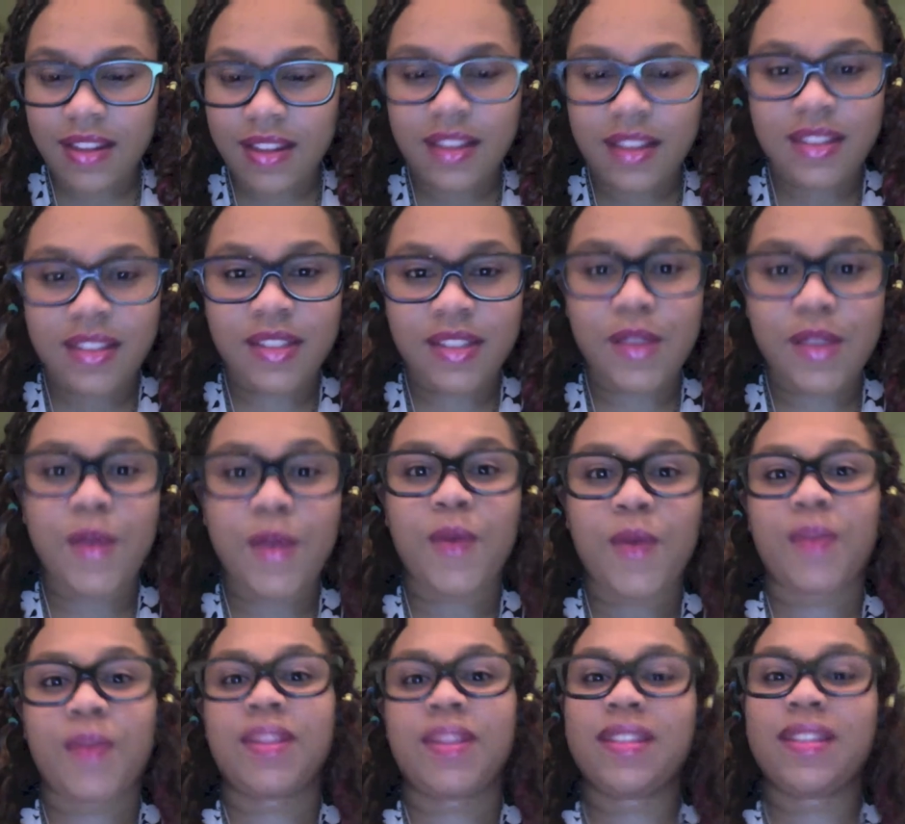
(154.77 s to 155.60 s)

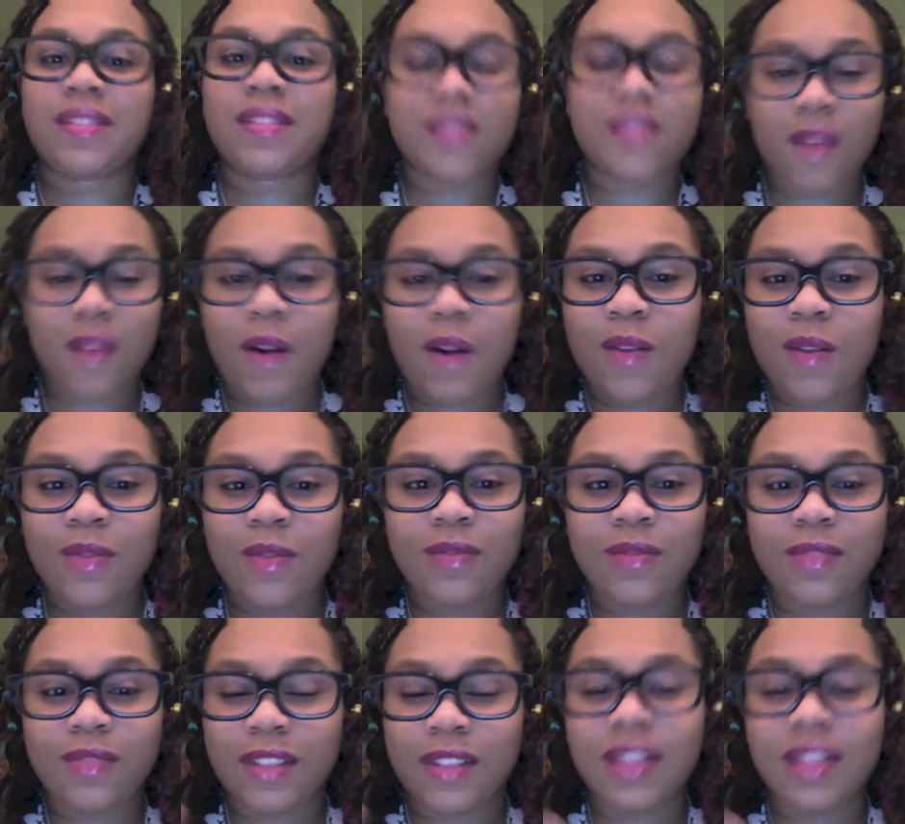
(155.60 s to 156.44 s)
So this is all
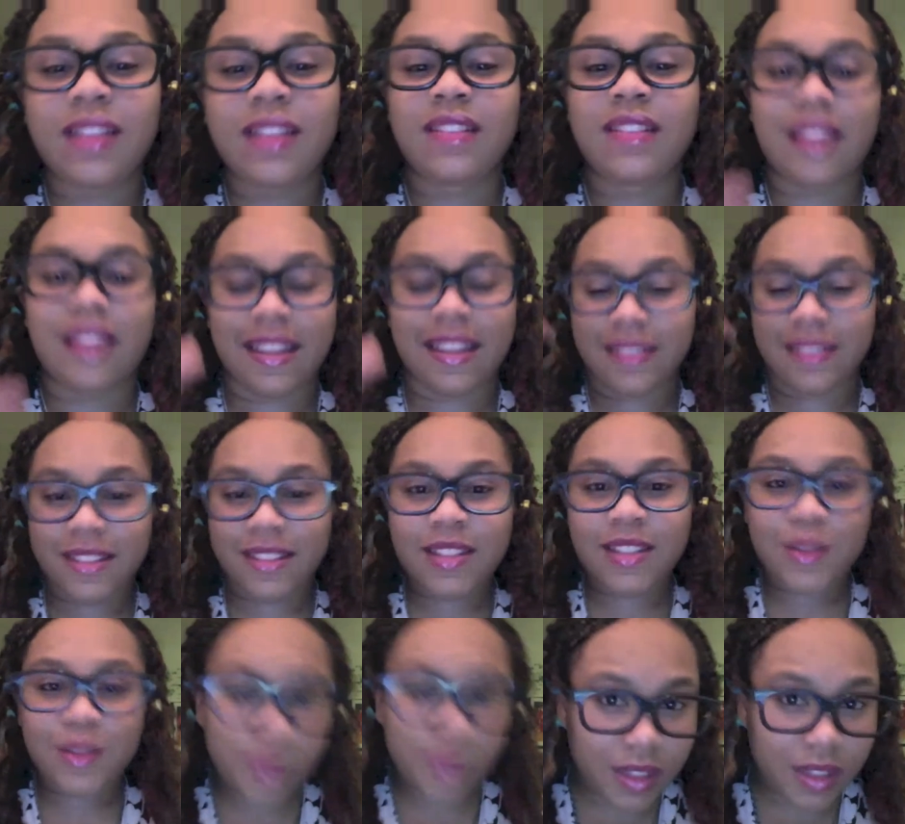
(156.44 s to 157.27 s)
gonna this
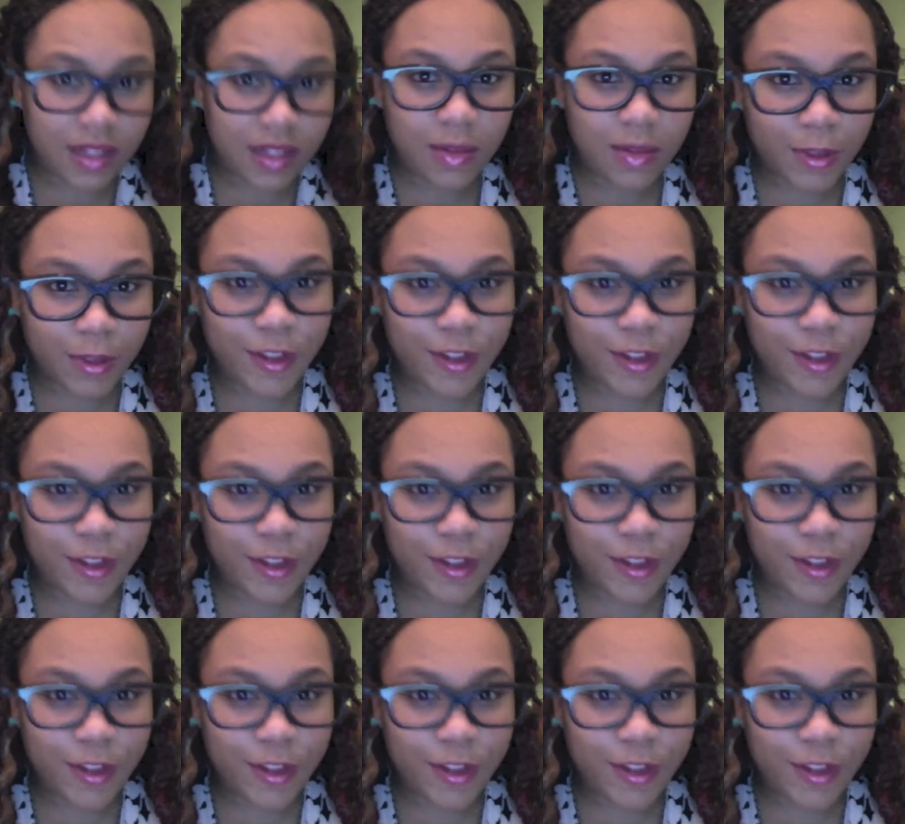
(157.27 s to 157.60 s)
is really gonna blow your